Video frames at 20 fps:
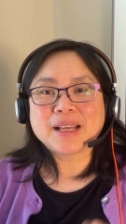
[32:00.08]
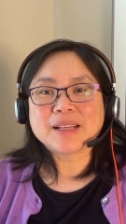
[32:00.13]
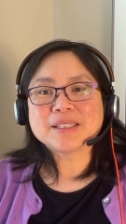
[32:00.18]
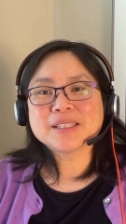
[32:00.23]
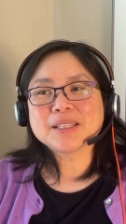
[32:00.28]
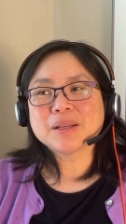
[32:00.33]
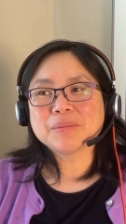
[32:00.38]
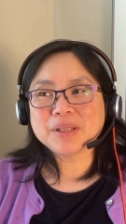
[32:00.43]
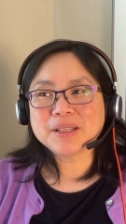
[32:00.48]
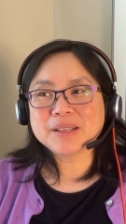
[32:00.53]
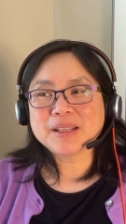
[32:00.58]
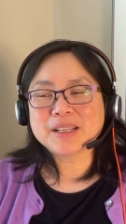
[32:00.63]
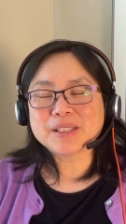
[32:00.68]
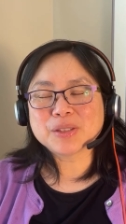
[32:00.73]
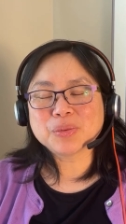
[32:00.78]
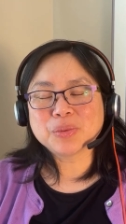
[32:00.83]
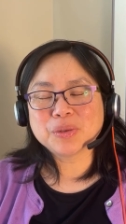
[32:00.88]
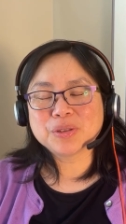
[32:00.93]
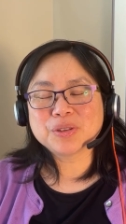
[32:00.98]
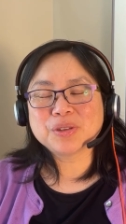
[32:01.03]
that's something
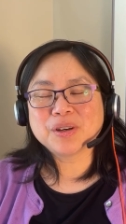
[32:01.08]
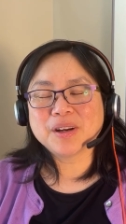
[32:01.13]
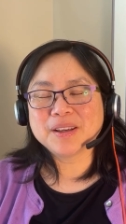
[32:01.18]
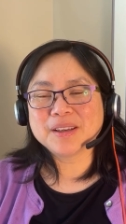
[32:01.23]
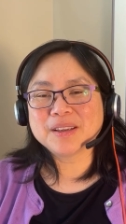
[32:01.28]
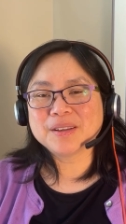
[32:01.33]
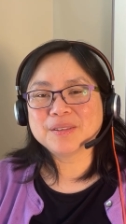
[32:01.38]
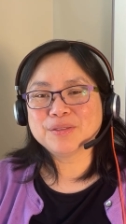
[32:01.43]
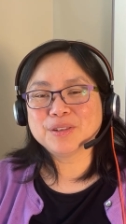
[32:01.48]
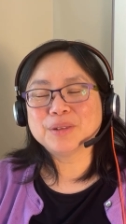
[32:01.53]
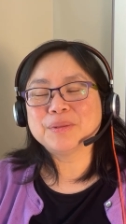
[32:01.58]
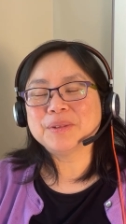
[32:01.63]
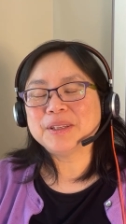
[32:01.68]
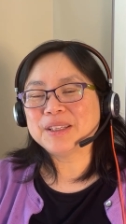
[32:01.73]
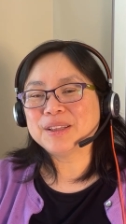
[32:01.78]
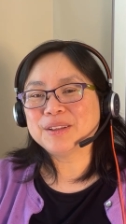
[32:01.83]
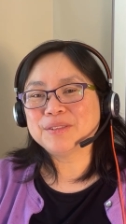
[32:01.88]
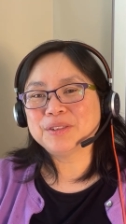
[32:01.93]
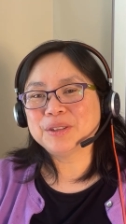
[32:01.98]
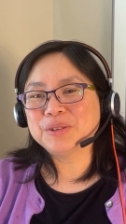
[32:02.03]
that's worth trying for me
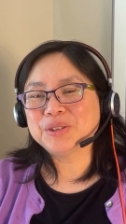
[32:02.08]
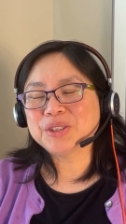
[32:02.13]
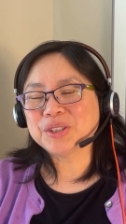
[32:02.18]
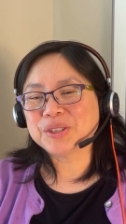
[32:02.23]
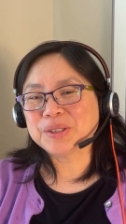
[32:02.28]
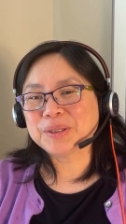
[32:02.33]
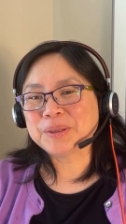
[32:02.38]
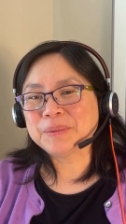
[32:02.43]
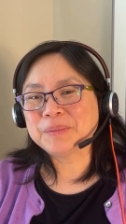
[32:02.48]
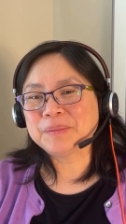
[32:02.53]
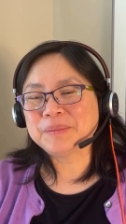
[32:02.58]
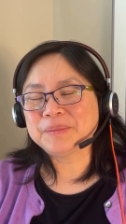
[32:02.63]
in the future.